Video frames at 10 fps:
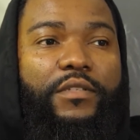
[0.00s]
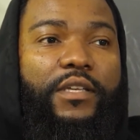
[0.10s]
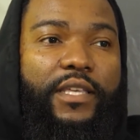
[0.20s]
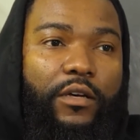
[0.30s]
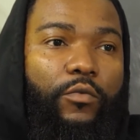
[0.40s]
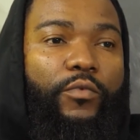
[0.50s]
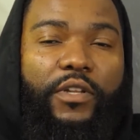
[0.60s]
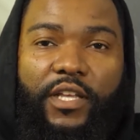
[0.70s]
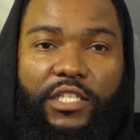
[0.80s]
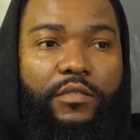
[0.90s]
the guilt
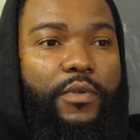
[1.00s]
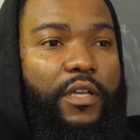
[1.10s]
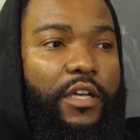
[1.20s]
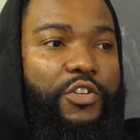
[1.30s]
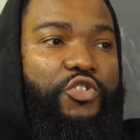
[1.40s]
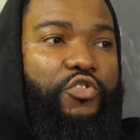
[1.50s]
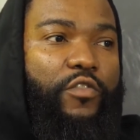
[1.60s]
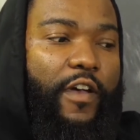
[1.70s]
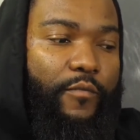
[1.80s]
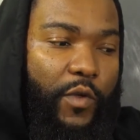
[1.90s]
releases because you
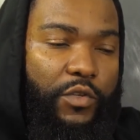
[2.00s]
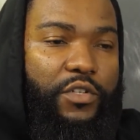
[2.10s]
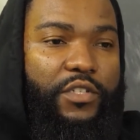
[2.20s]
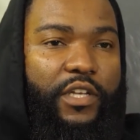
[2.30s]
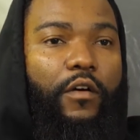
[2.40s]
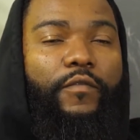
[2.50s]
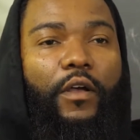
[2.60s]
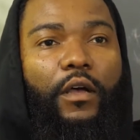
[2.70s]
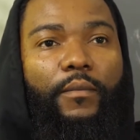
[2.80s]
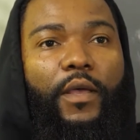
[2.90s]
have built yourself
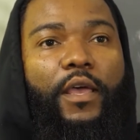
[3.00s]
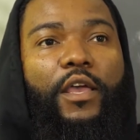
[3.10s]
up.